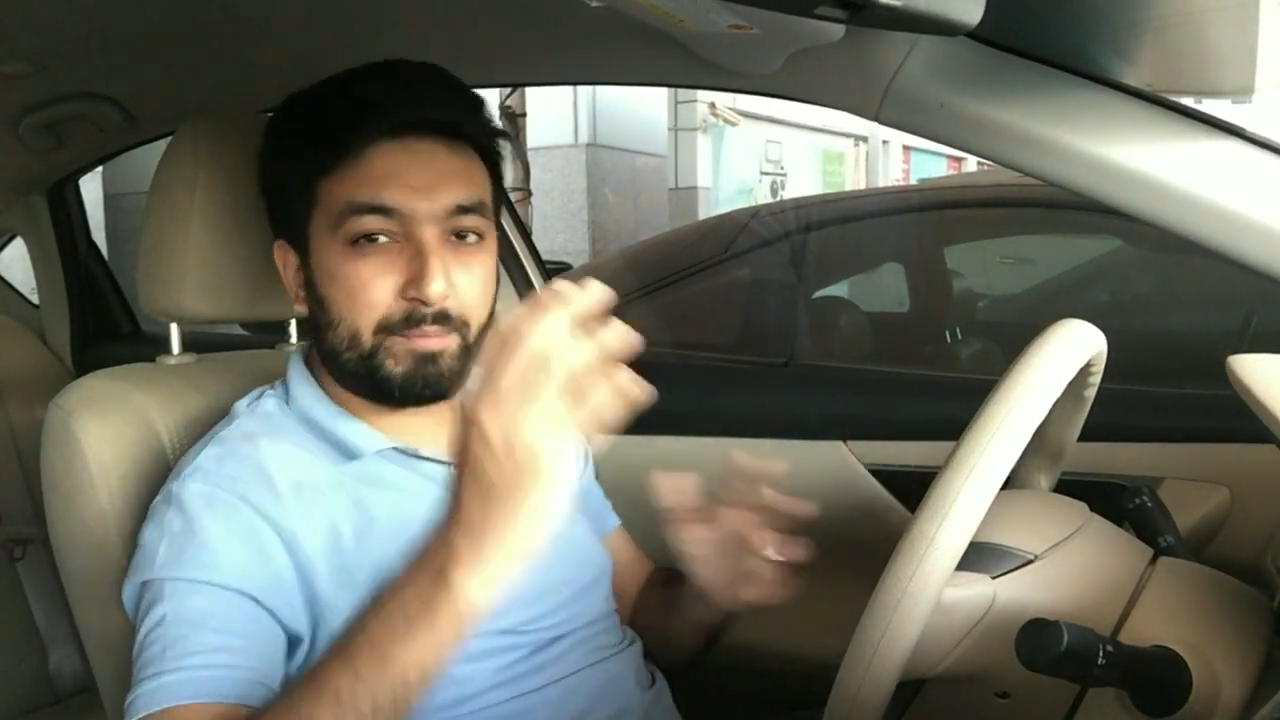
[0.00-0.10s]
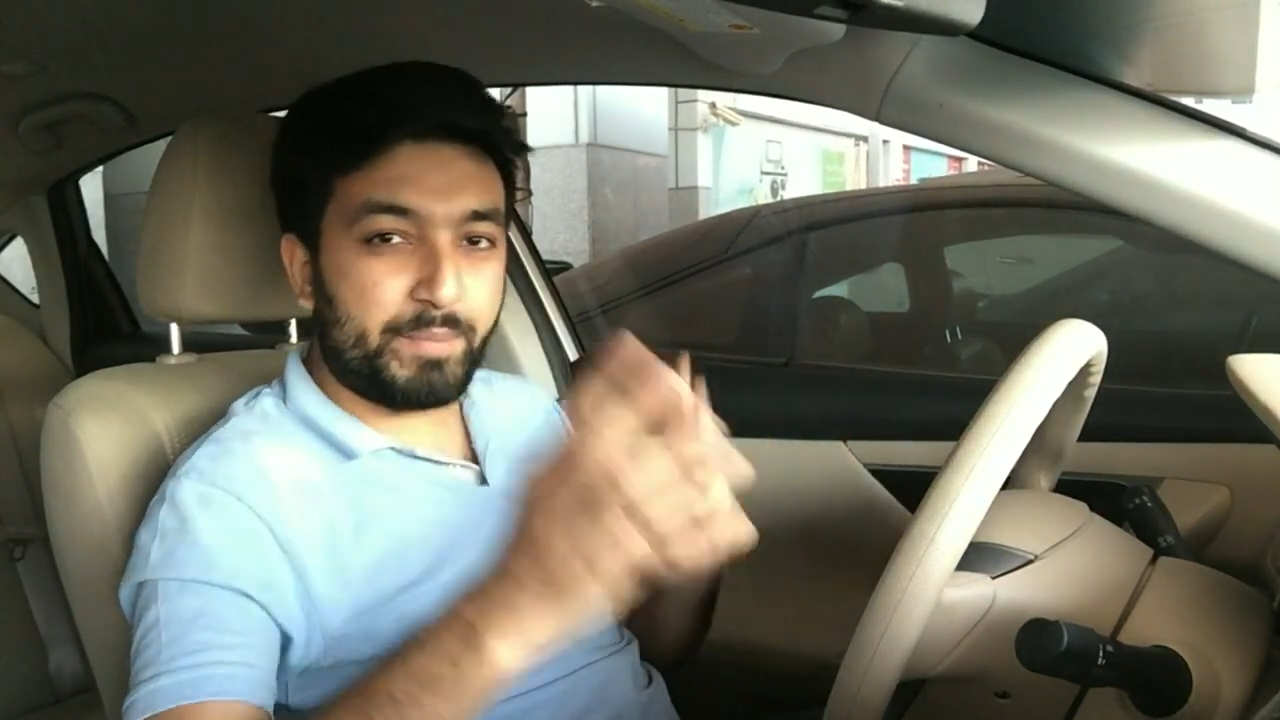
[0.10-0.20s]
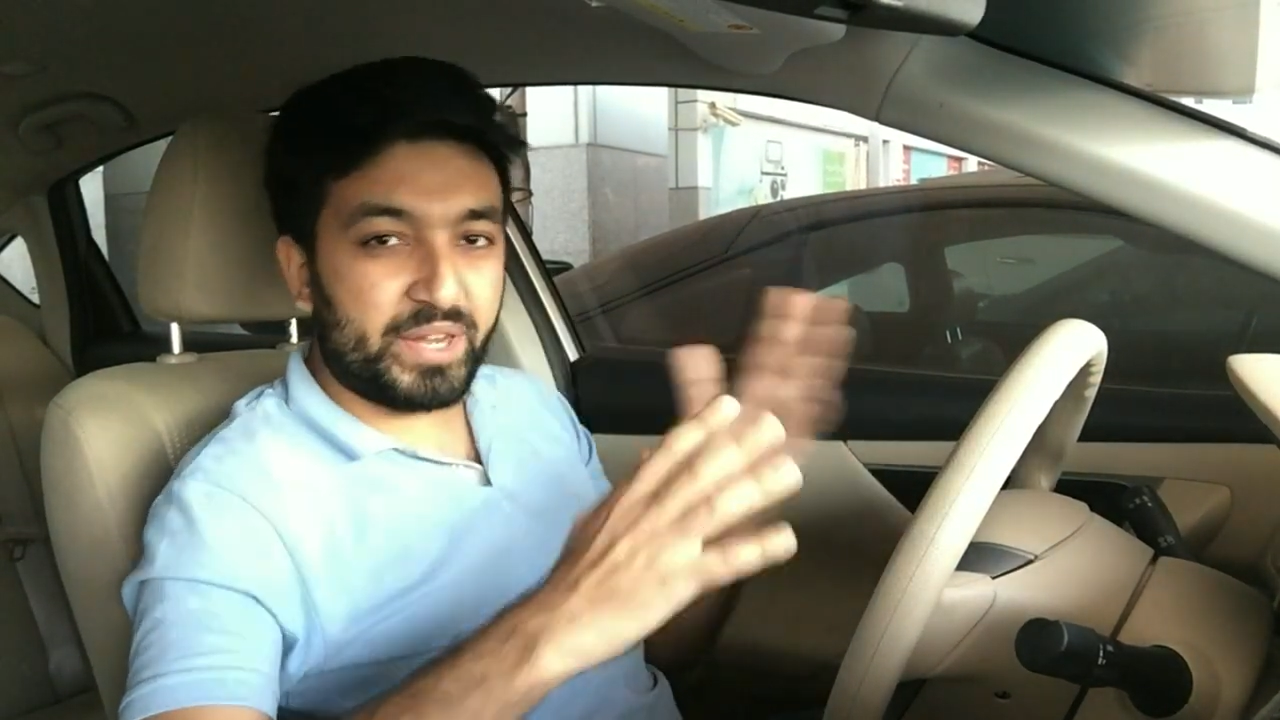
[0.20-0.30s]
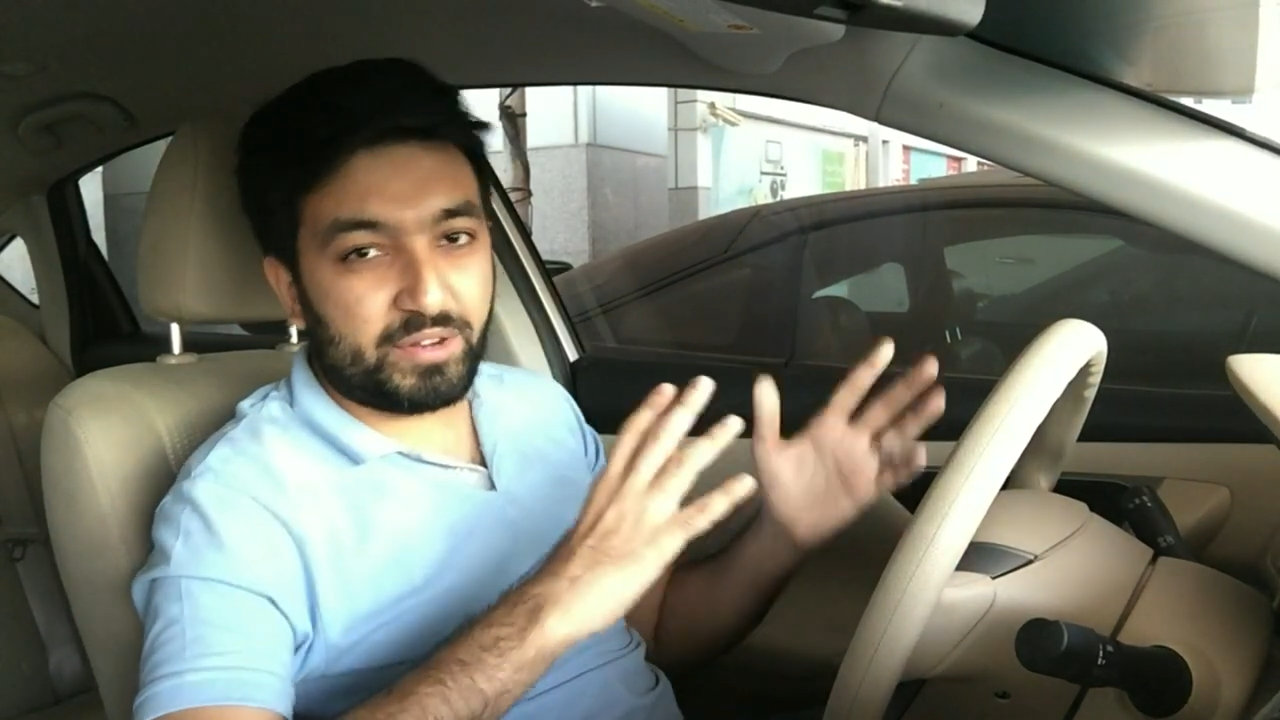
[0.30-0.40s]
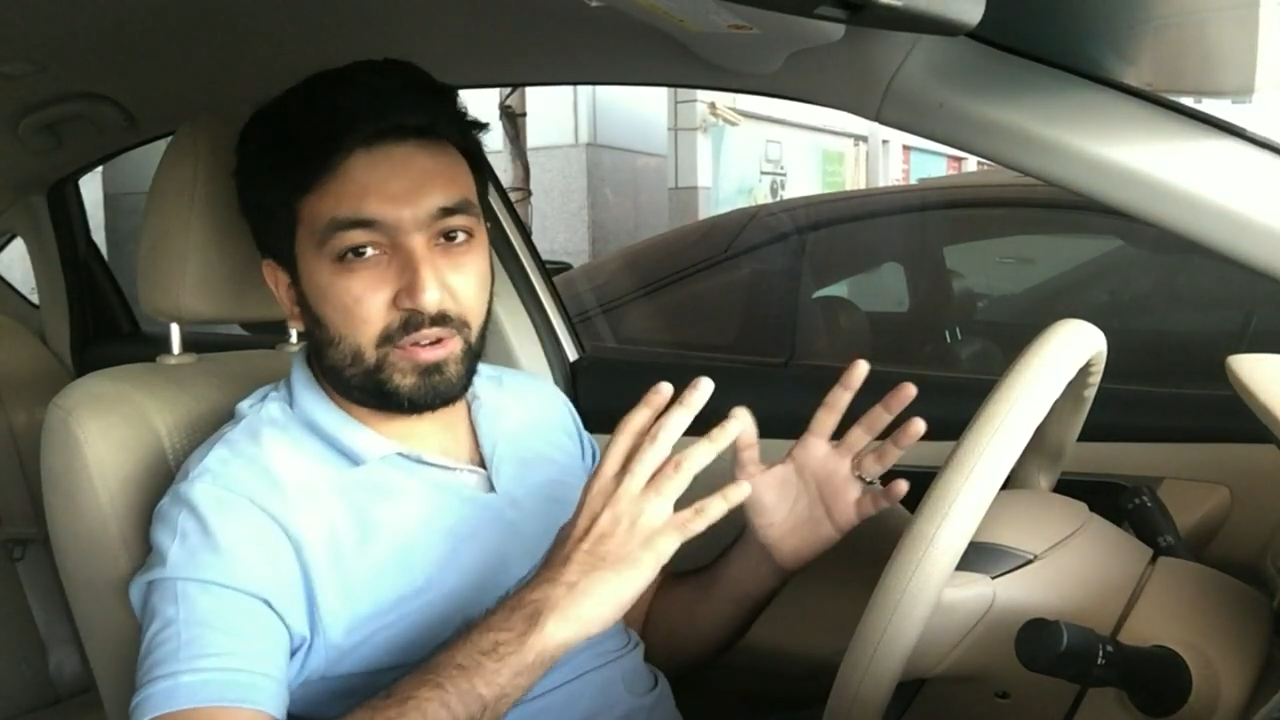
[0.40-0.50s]

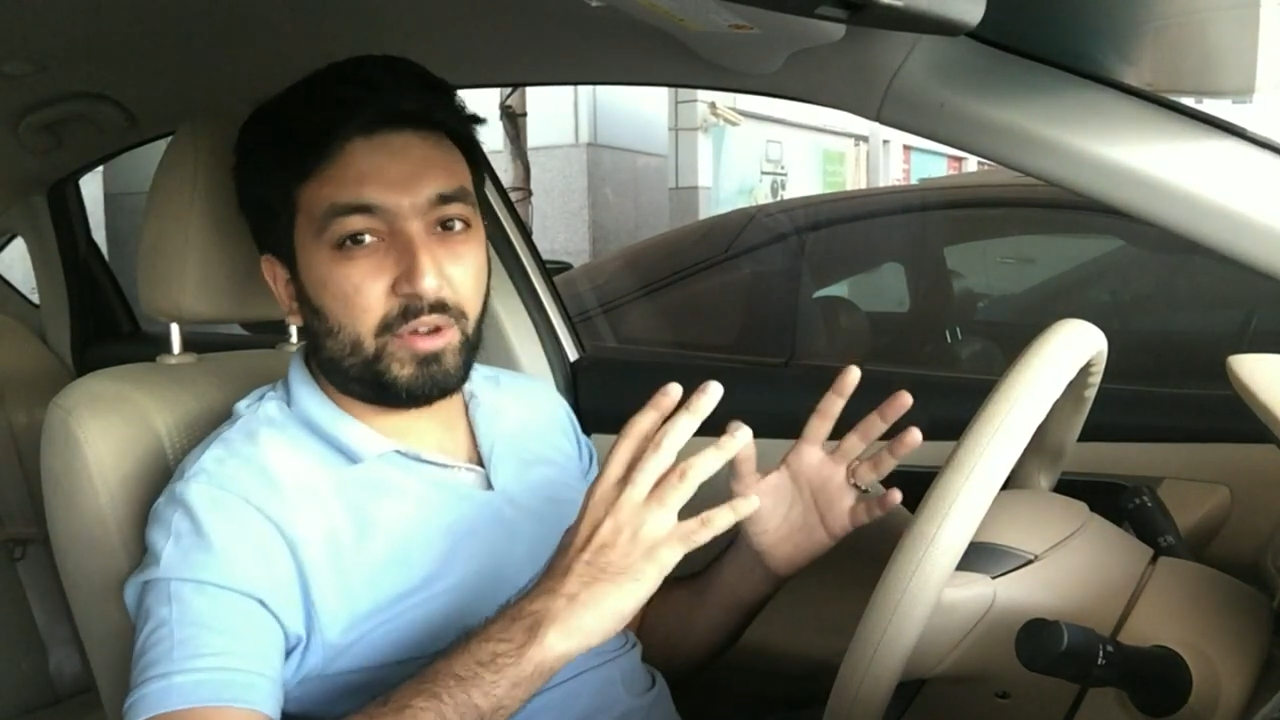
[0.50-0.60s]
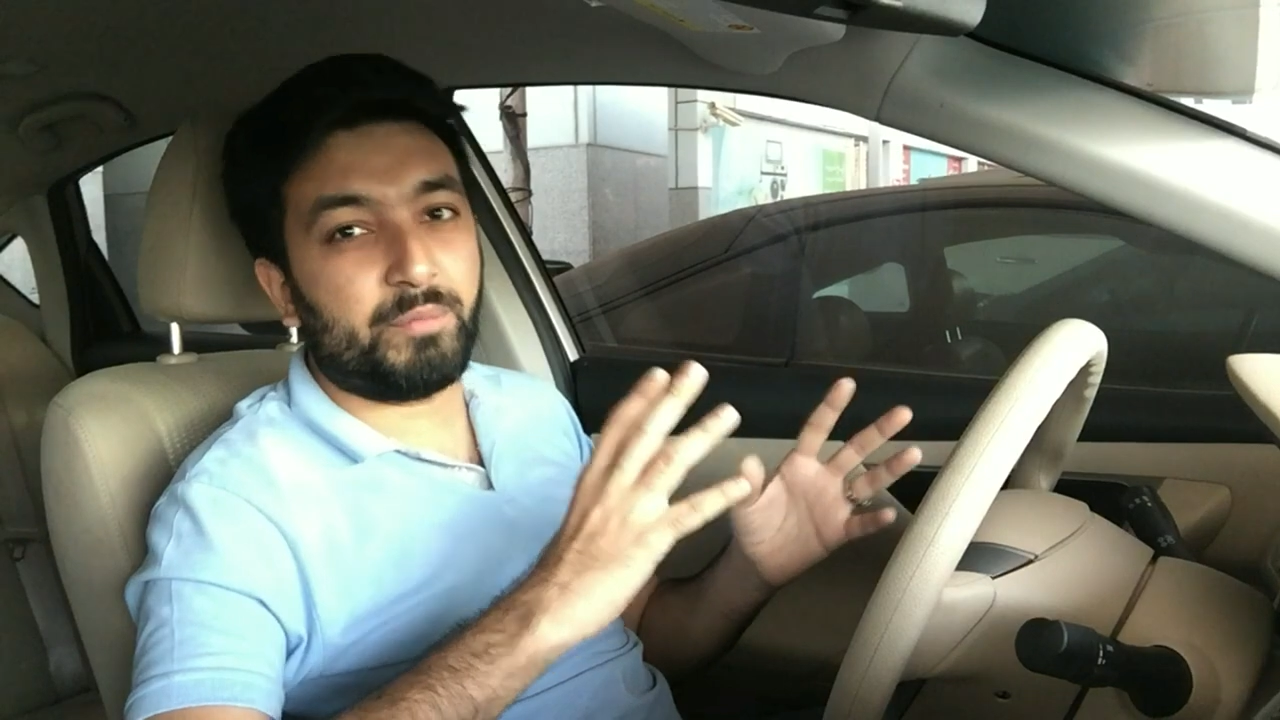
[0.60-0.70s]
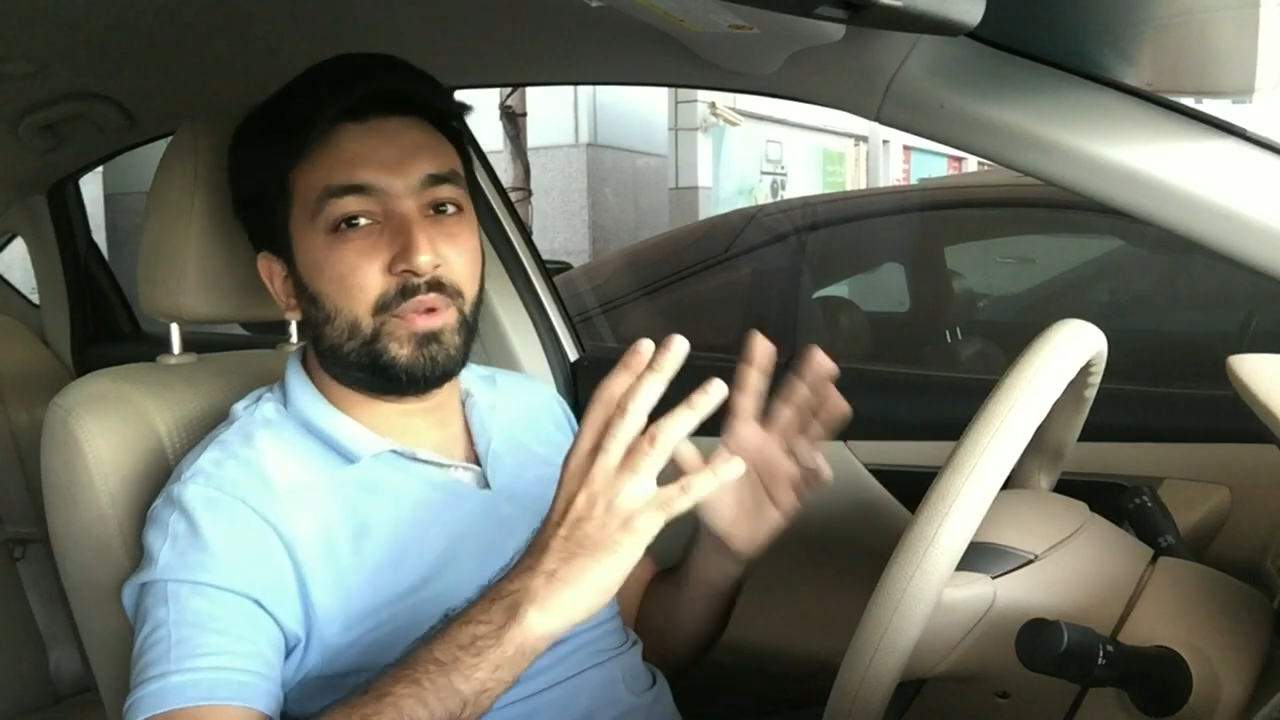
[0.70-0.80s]
better off